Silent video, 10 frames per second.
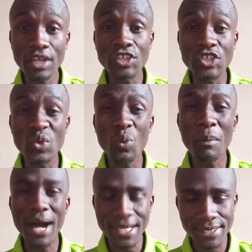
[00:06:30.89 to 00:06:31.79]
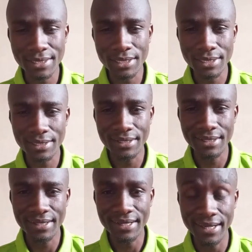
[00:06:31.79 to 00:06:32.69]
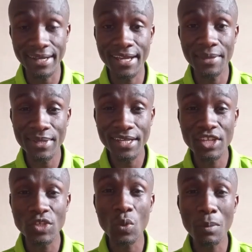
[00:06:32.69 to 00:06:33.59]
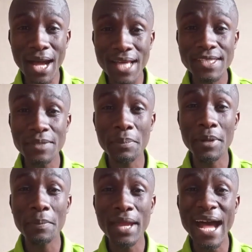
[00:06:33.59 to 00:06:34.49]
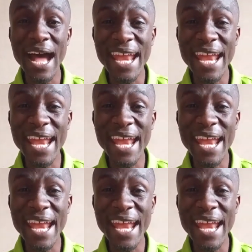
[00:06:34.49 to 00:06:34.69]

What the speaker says: you must, and I mean you must prepare